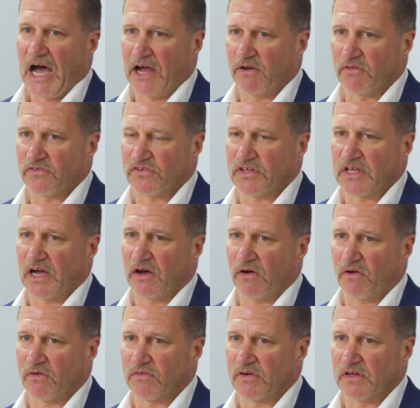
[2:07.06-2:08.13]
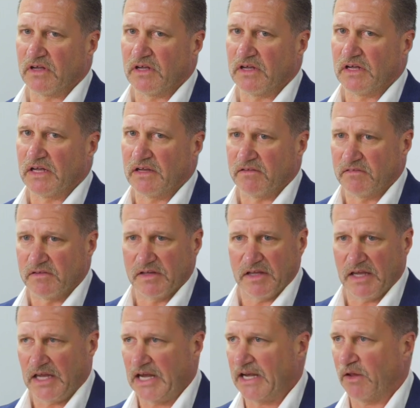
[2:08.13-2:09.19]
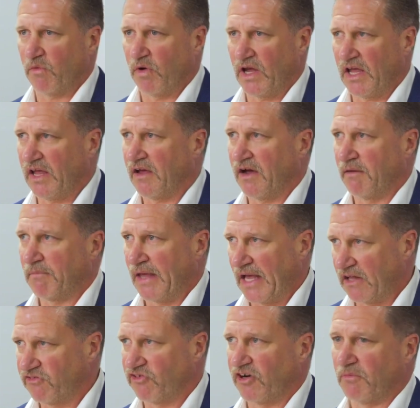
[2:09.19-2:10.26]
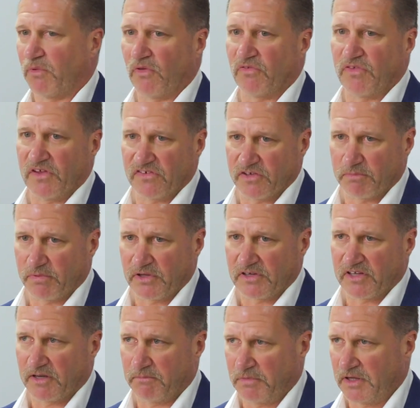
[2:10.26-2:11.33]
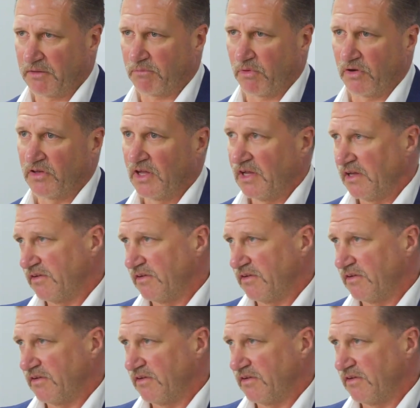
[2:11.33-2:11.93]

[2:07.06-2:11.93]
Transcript: I don't see how any way imaginable, discipline can be employed.